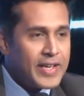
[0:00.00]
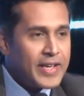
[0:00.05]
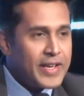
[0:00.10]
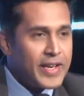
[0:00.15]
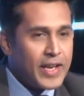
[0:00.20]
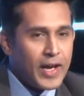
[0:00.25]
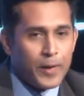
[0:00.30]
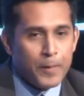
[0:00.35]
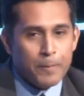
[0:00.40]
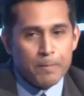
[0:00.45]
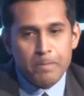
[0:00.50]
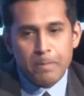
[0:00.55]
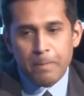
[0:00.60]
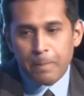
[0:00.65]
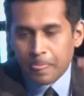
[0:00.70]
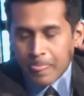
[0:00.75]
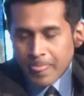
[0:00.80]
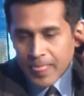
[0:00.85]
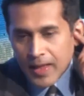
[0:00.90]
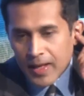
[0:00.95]
Now,
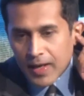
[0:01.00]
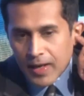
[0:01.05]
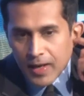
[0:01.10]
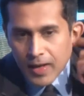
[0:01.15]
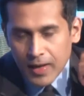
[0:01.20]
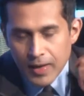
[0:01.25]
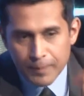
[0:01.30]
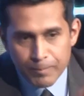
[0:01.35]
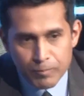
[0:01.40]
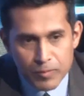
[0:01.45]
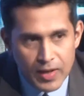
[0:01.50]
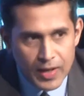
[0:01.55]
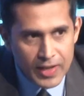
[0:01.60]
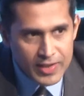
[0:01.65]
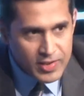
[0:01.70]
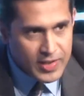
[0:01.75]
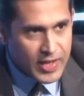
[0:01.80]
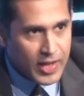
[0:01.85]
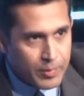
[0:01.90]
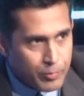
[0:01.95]

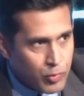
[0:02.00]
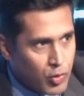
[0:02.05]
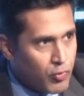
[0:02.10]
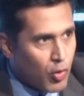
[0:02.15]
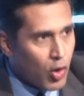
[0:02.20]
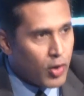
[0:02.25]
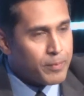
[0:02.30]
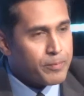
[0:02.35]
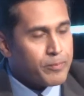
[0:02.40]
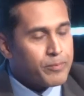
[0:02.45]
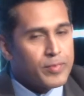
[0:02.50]
let's get a move on.